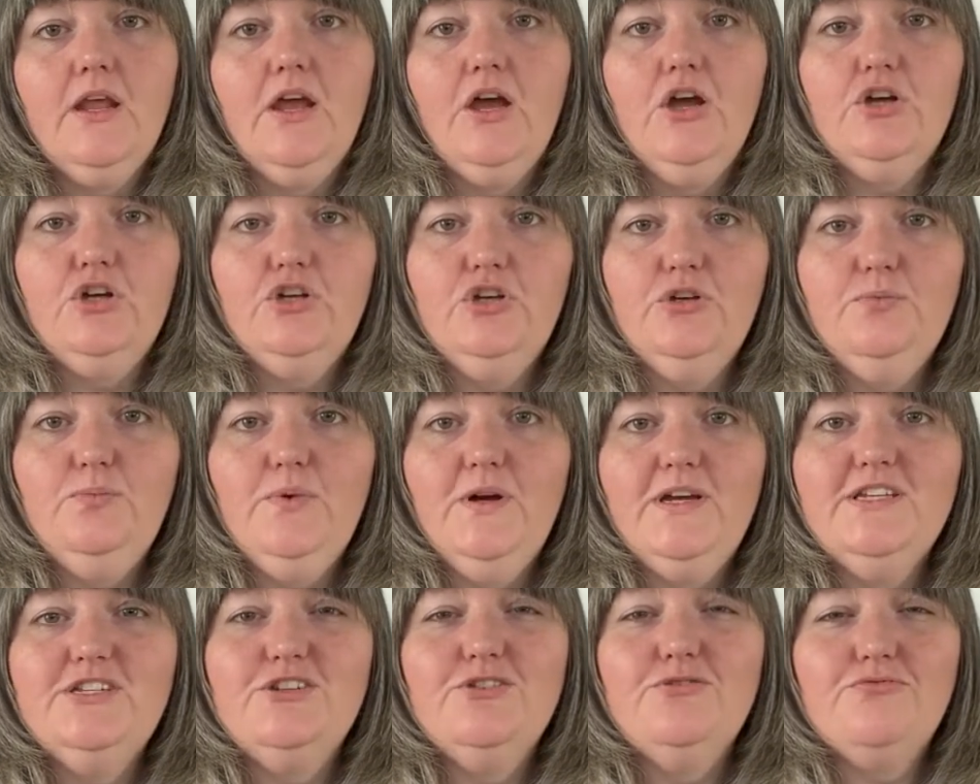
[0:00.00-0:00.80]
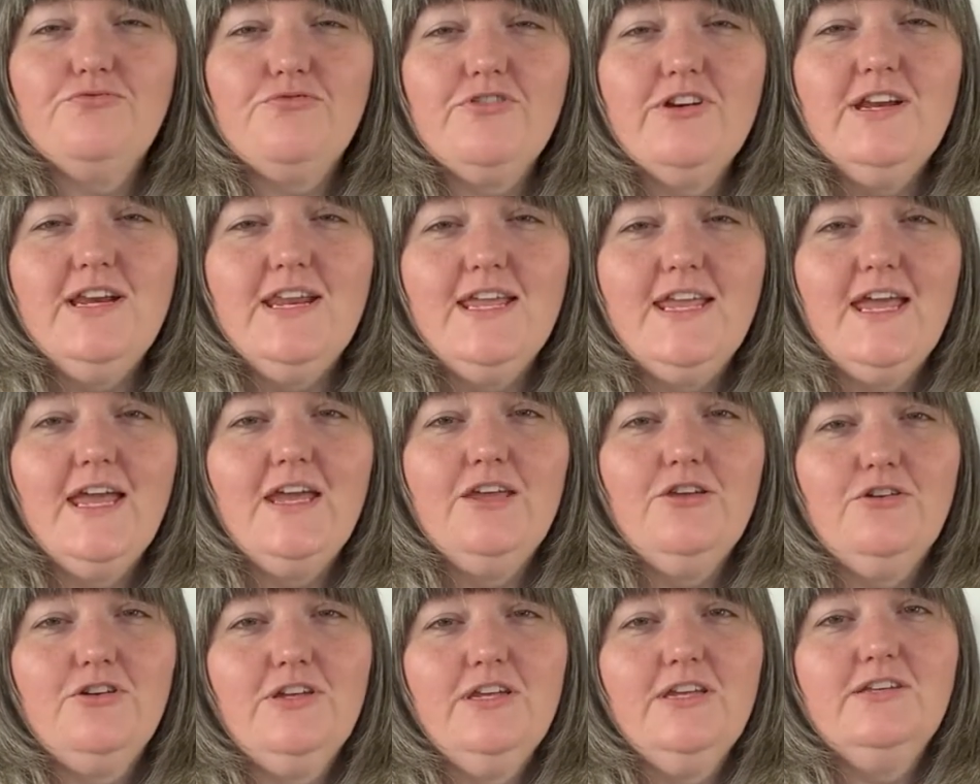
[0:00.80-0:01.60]
A good way to really get
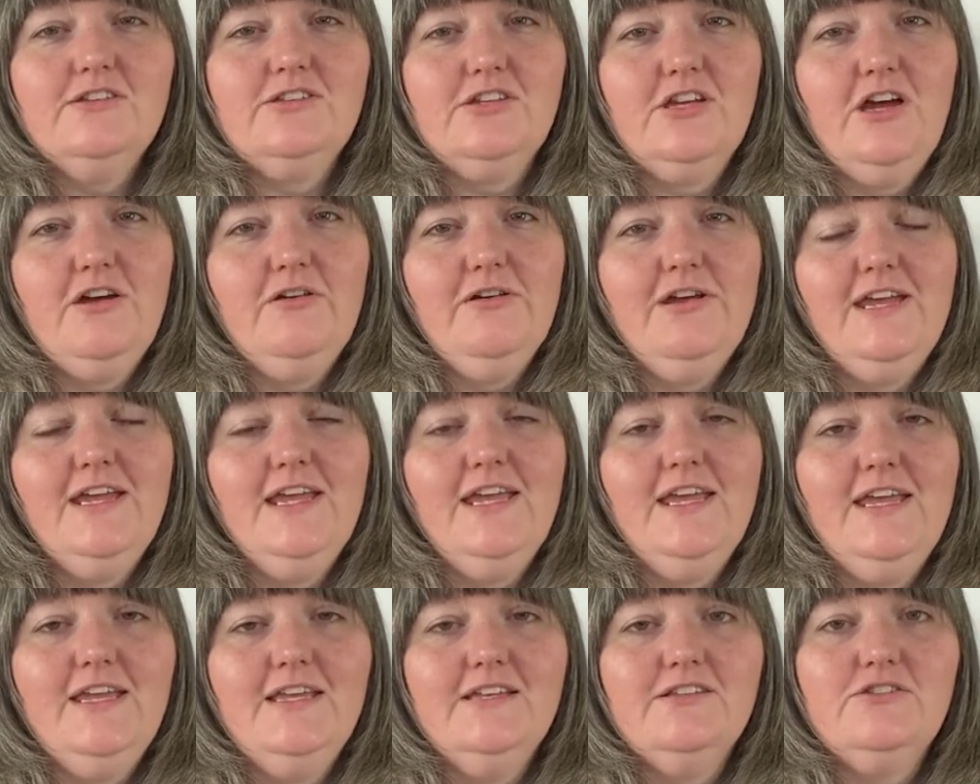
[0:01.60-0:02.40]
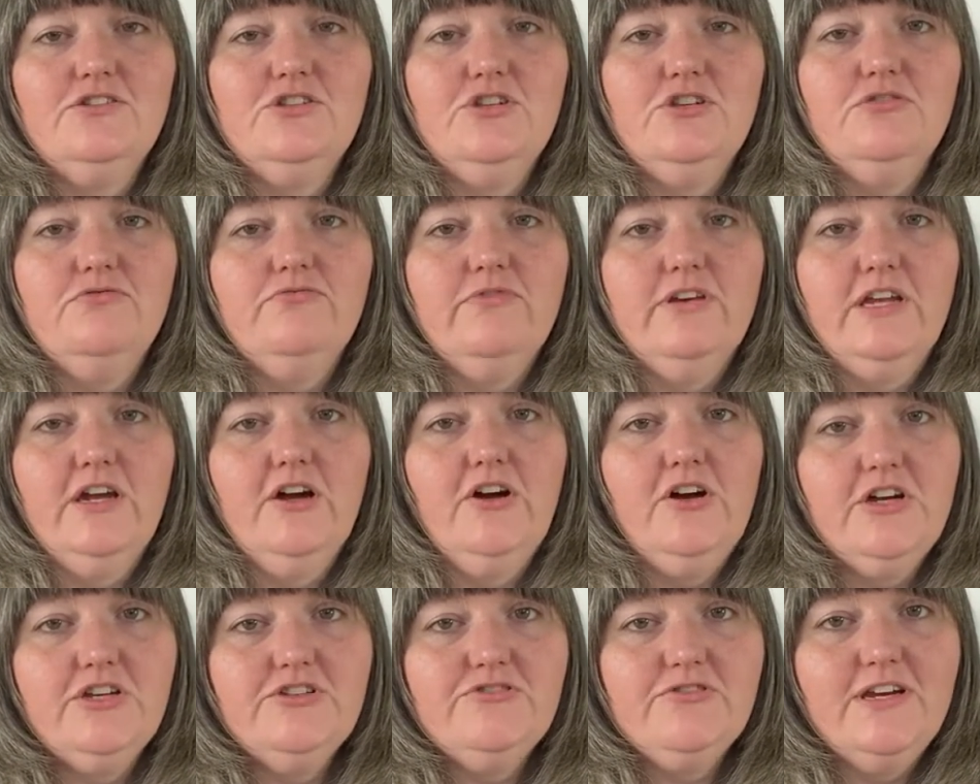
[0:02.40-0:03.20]
your yeast going is to
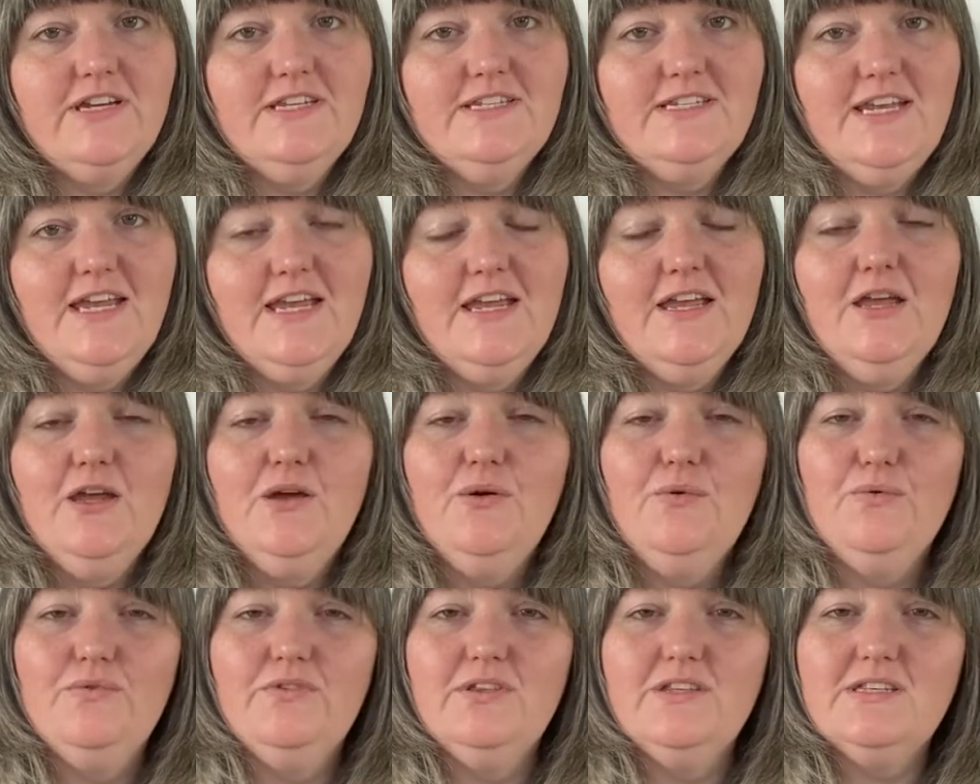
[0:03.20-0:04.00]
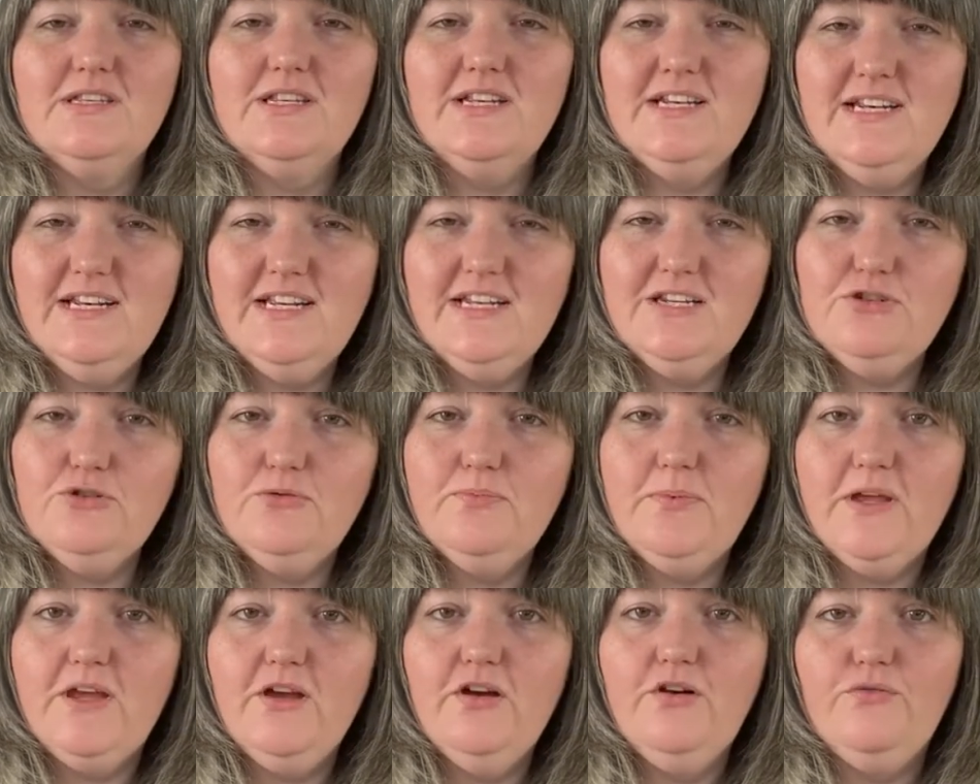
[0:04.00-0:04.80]
rehydrate it with a little
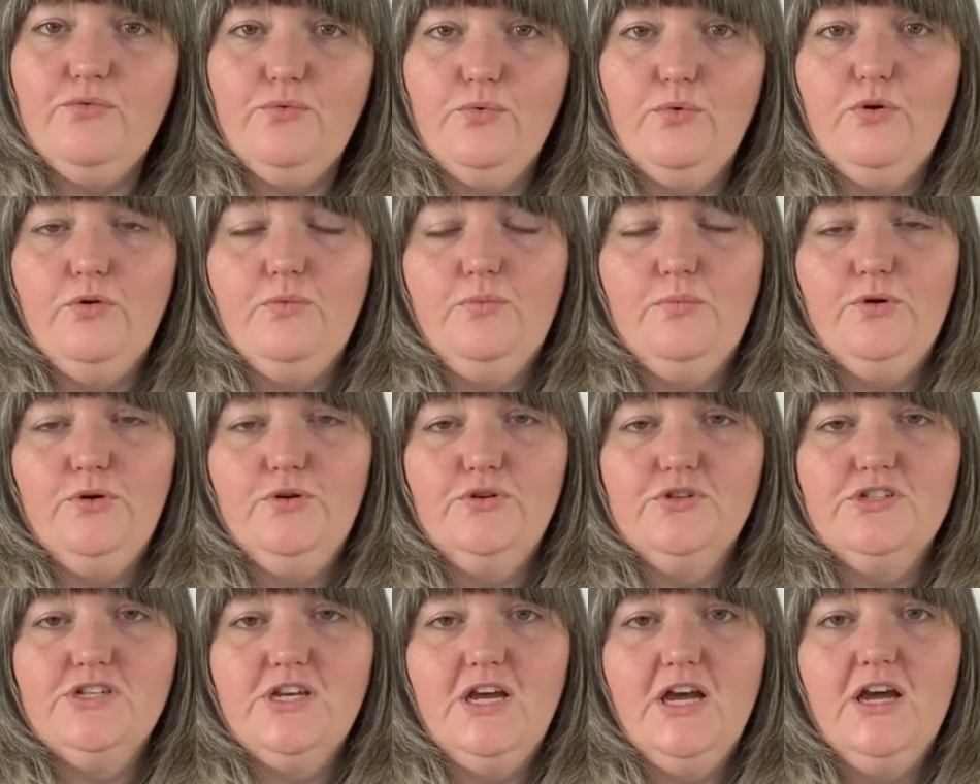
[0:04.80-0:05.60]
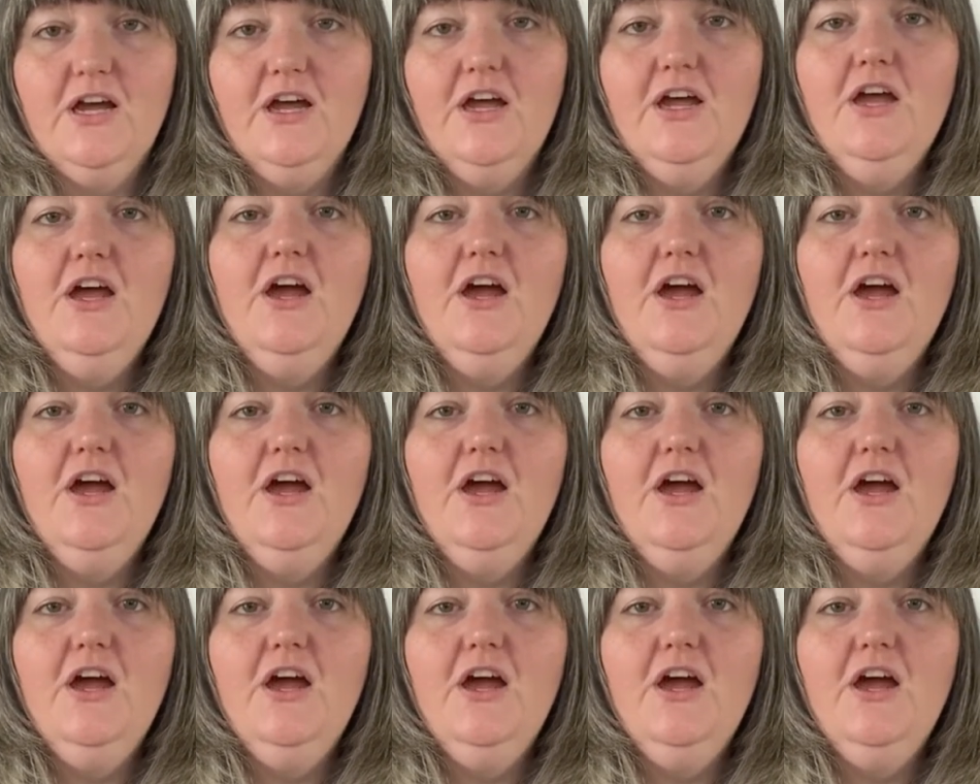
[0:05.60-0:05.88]
bit of warm water.